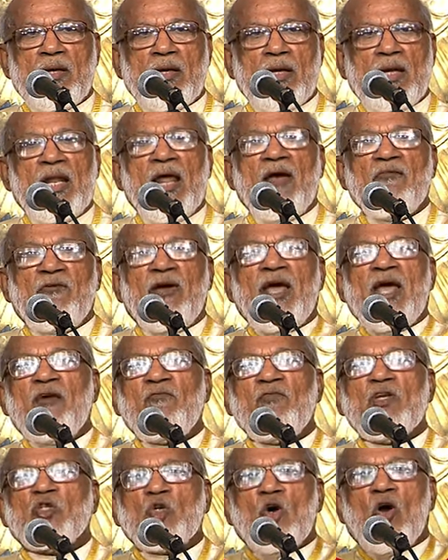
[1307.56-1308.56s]
in a way
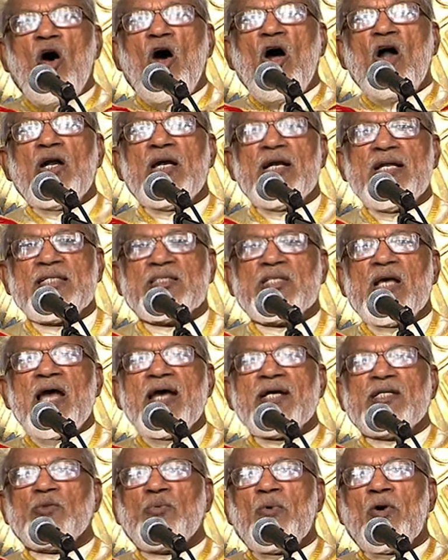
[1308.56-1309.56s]
which God
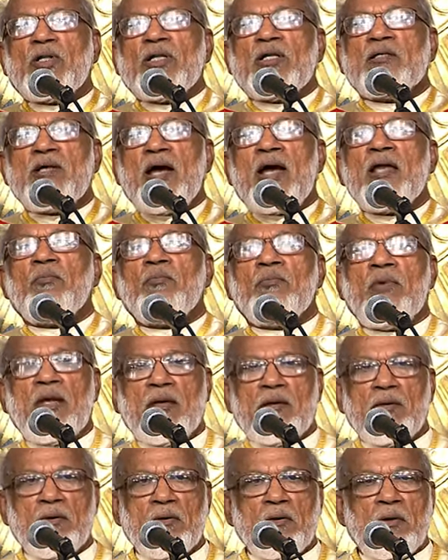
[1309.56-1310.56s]
desires for the time being.
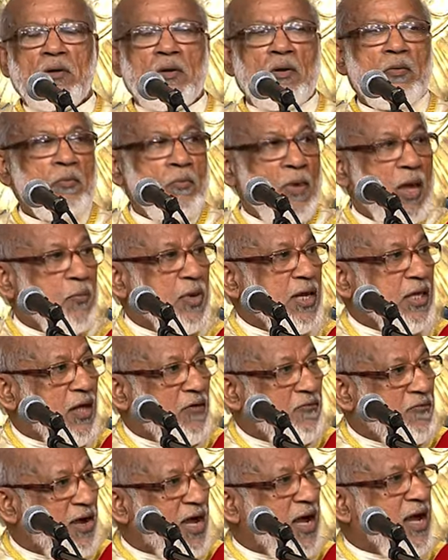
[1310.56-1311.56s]
Maybe
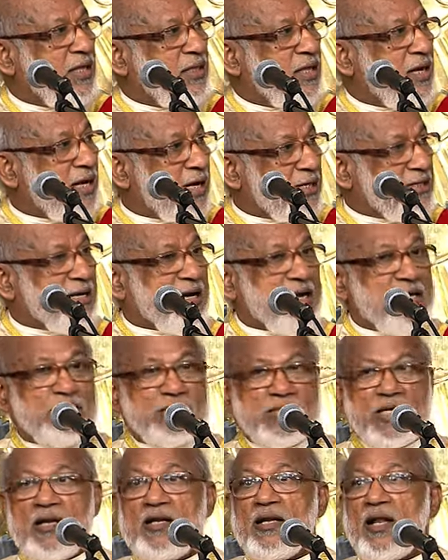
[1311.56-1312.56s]
the way the retreat
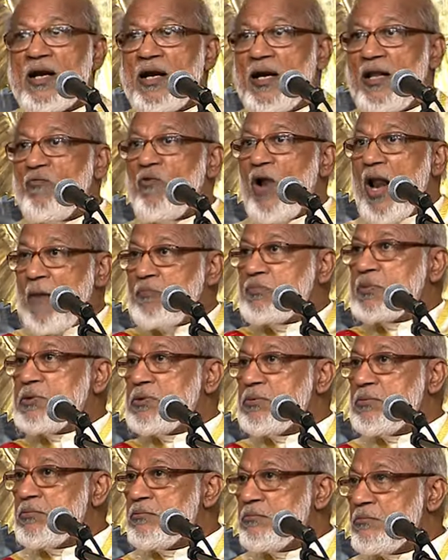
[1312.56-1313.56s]
center developed
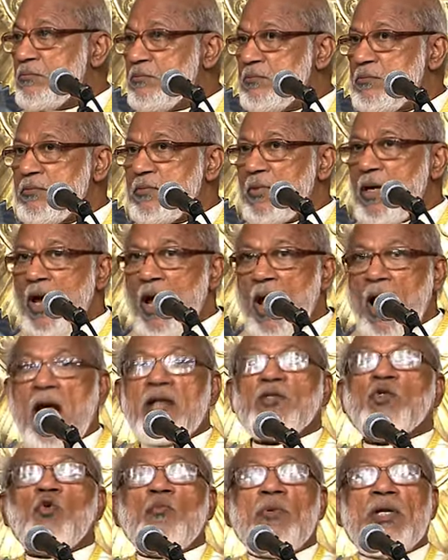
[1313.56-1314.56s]

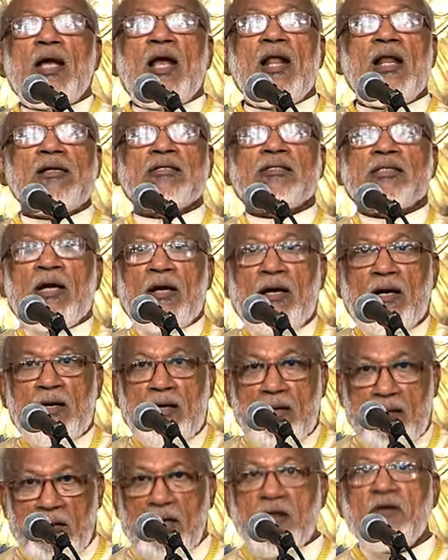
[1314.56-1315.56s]
had to be a little
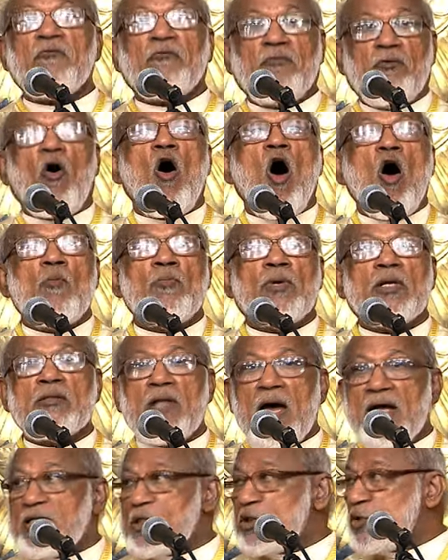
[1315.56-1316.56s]
reformed.
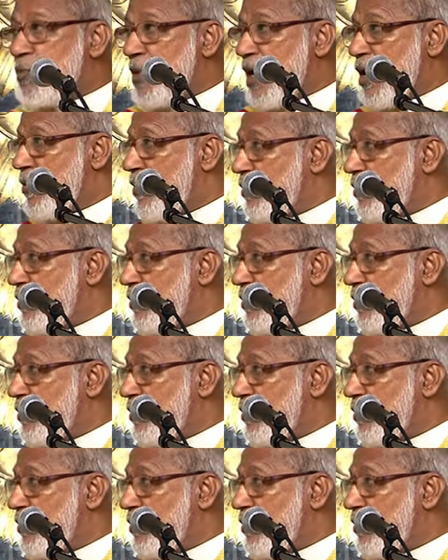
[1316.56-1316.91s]
That is may,